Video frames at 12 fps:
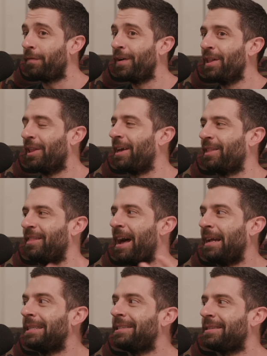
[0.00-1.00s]
Yeah. Mm-hmm. Like
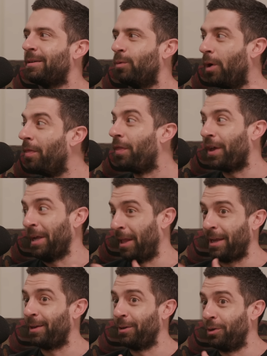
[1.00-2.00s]
that's one thing.
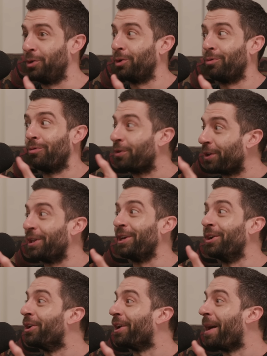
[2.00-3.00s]
Like you're really
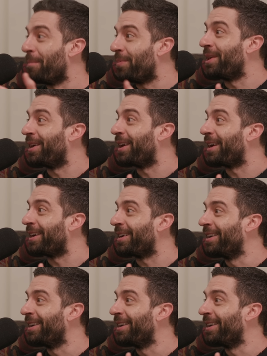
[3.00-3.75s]
good at being